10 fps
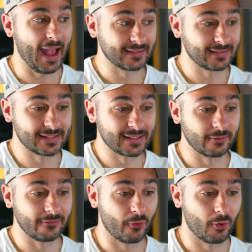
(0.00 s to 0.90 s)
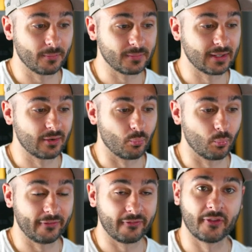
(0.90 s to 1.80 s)
how the system performs
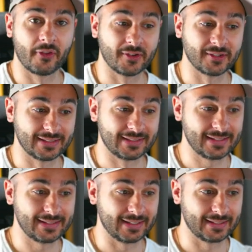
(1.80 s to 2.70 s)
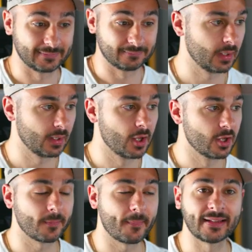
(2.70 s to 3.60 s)
with those statistics.
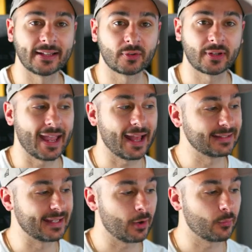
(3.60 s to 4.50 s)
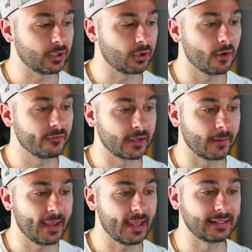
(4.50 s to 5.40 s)
So mainly looking at the equity curve to
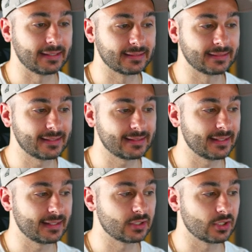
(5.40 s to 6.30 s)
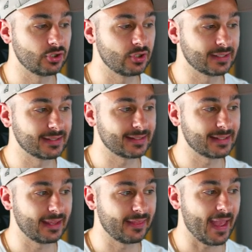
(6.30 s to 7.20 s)
compare these statistics, you can
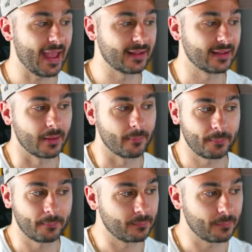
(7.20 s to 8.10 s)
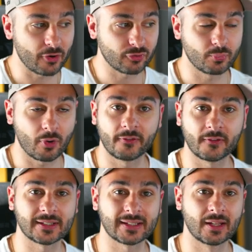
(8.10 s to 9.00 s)
see that Partial
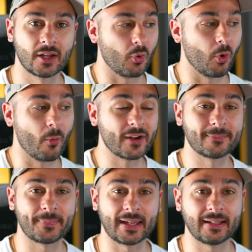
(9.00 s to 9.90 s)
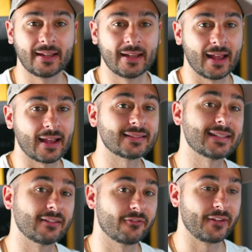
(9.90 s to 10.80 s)
profits will always beat a
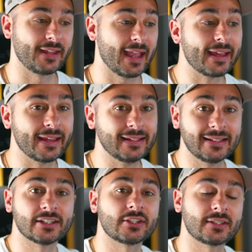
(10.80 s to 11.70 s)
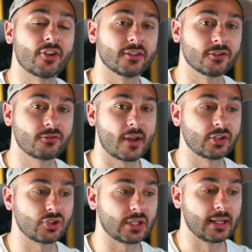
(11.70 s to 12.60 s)
set and forget in this certain
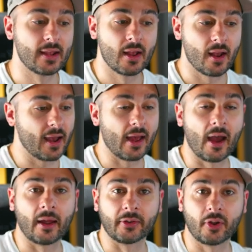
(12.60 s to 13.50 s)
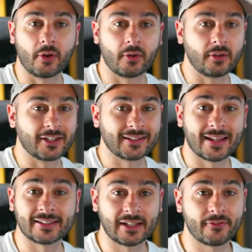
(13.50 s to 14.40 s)
strategy. I don't know, you can
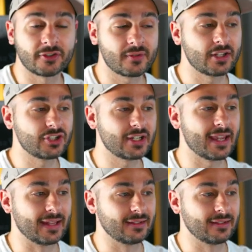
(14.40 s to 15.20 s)
test another strategy